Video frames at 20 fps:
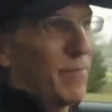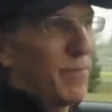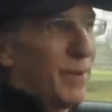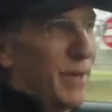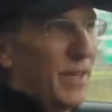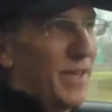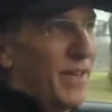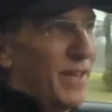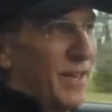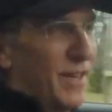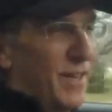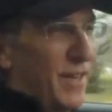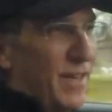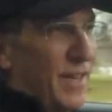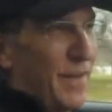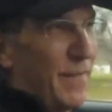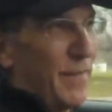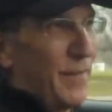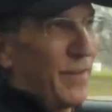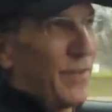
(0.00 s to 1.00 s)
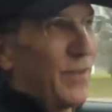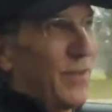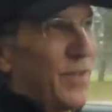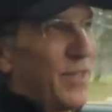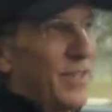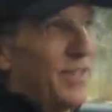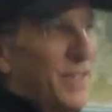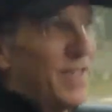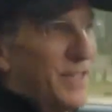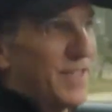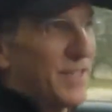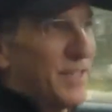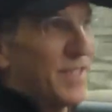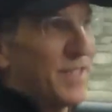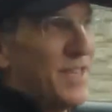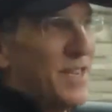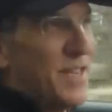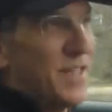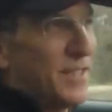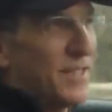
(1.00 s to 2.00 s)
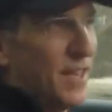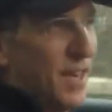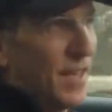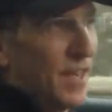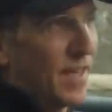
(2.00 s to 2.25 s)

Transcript: but if you look at these seats,